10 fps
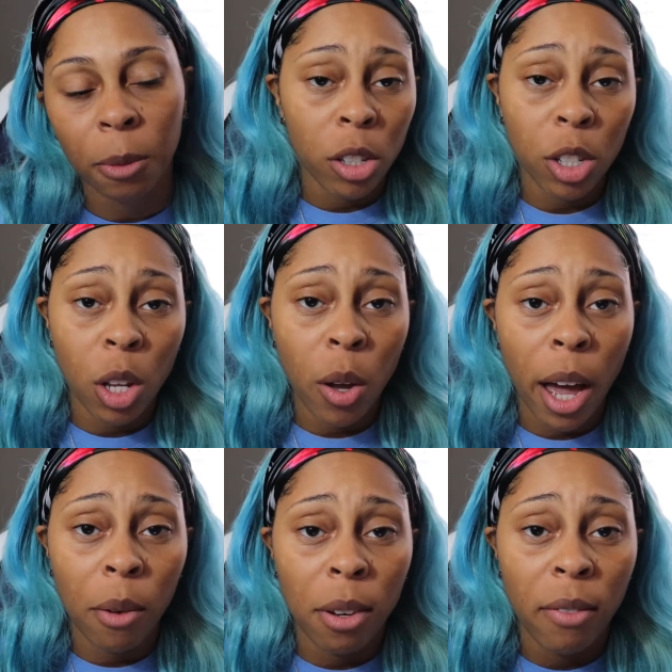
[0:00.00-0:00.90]
Also,
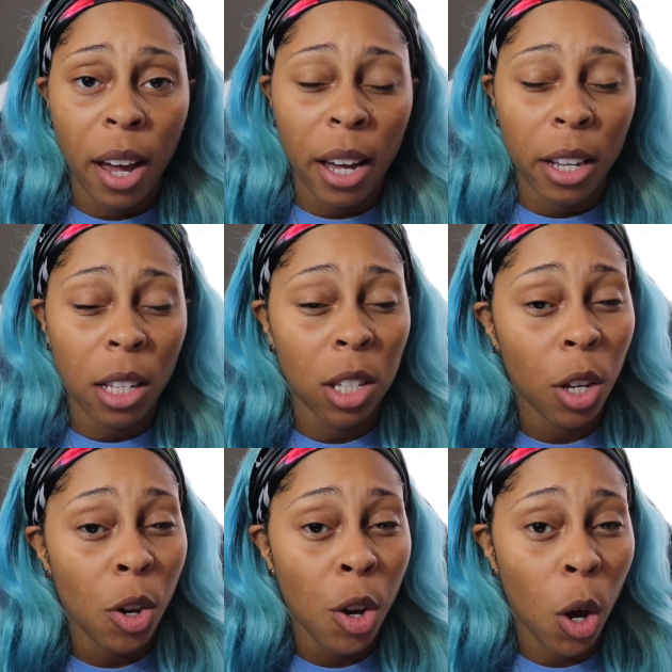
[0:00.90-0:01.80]
I would advise
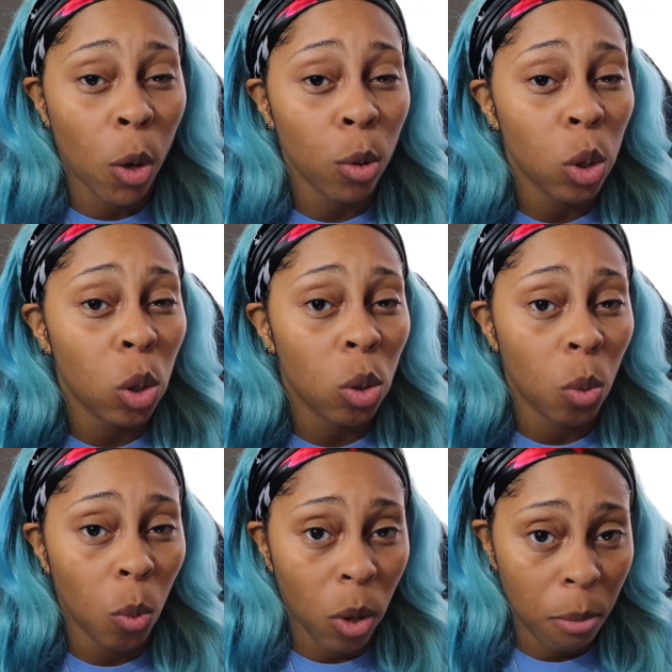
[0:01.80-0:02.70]
no
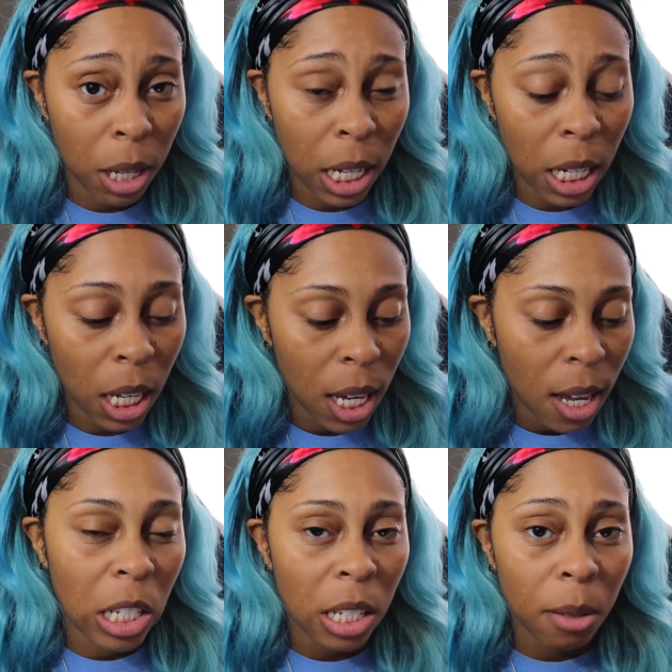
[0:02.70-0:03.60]
swimming
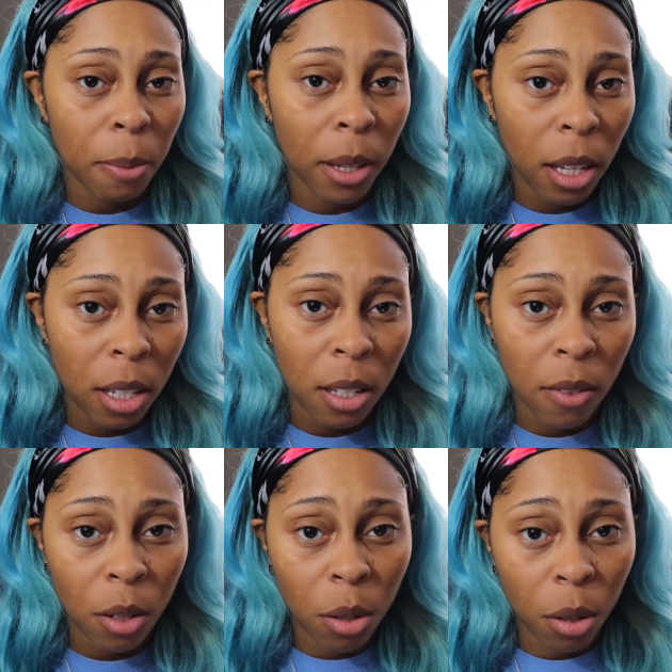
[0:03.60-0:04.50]
just because of
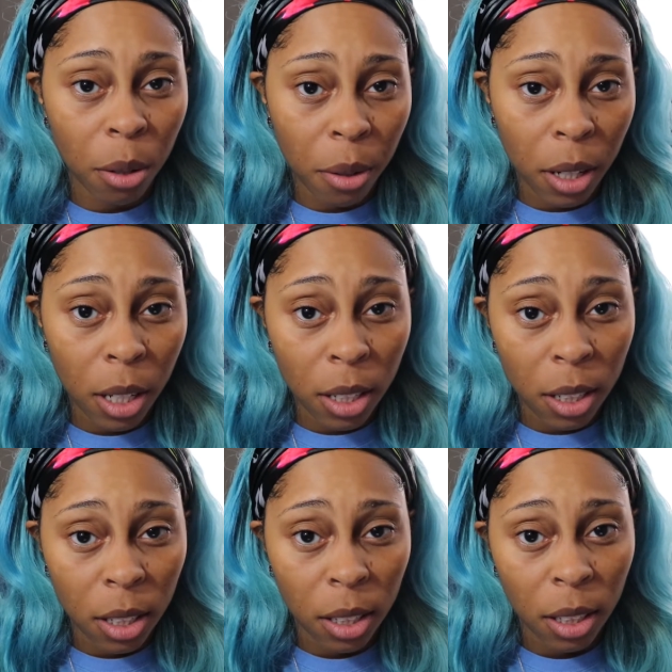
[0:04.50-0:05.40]
the
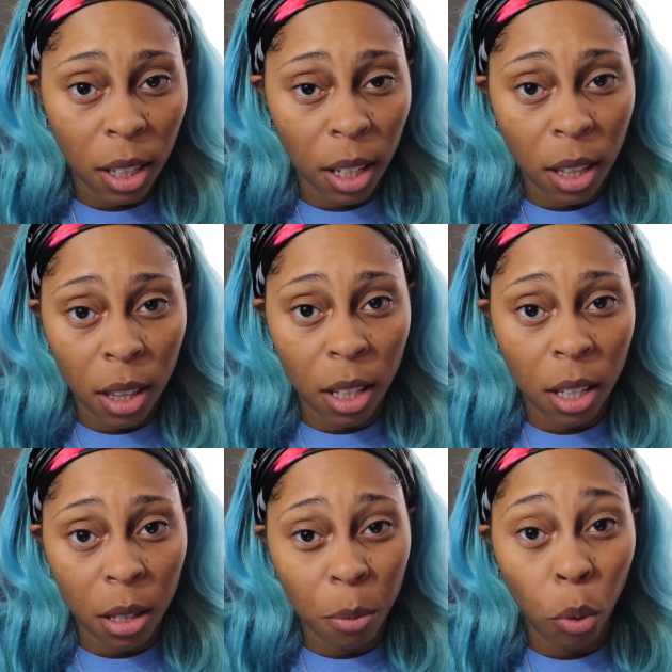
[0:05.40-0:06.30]
chlorine in
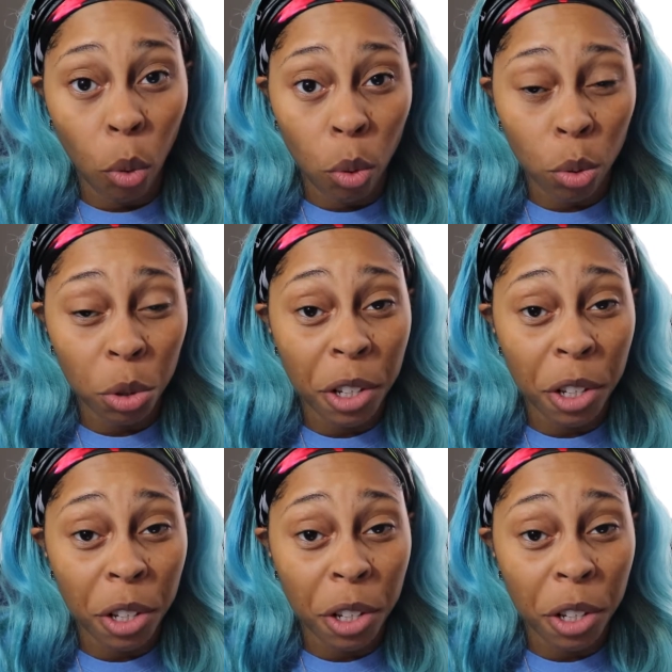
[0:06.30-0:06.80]
the pool.